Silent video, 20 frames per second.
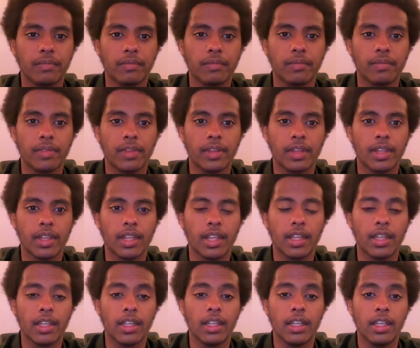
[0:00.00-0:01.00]

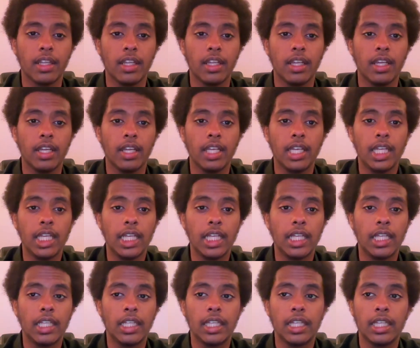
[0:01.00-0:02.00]
Nothing is said.